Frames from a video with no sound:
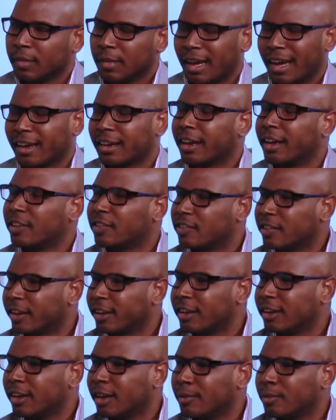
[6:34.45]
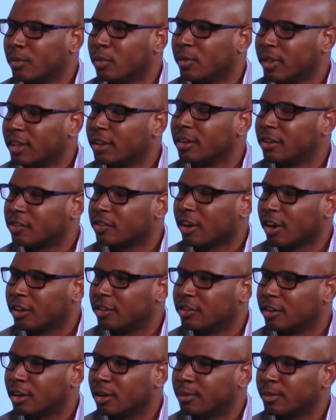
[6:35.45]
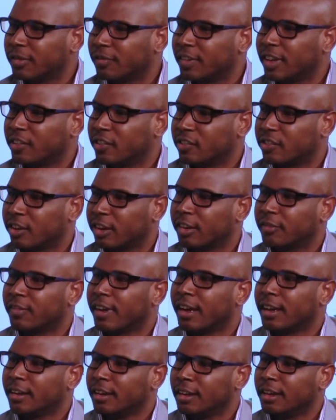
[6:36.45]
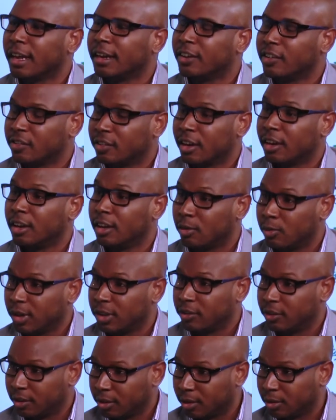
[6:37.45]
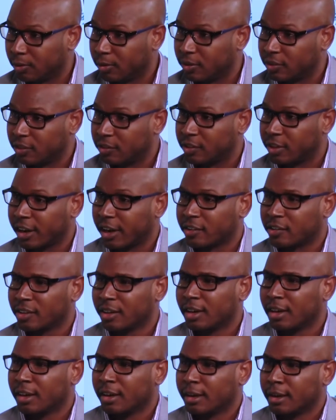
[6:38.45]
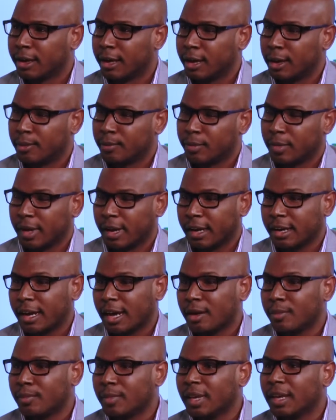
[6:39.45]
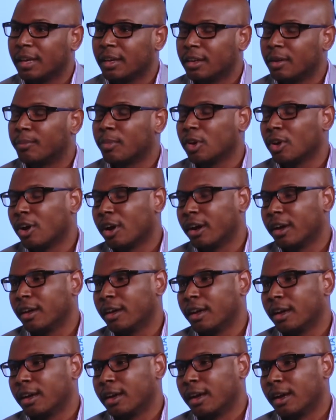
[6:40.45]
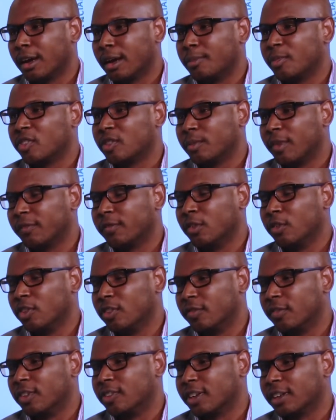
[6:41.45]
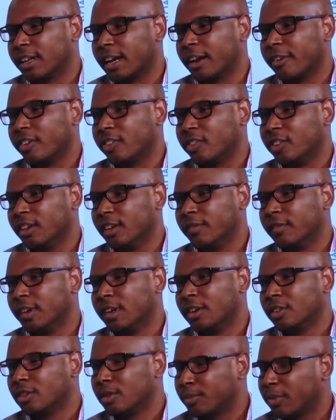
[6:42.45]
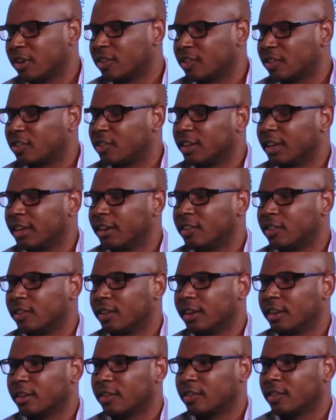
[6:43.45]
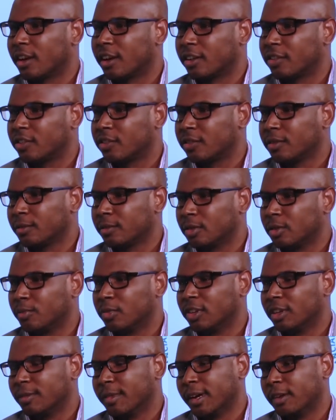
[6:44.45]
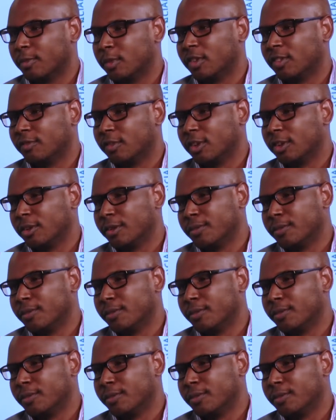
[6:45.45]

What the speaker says: I can sell them within the short term if necessary, if I need additional liquidity, which is cash. And I may deploy some of those funds that I receive to purchase in additional stocks to put in my portfolio.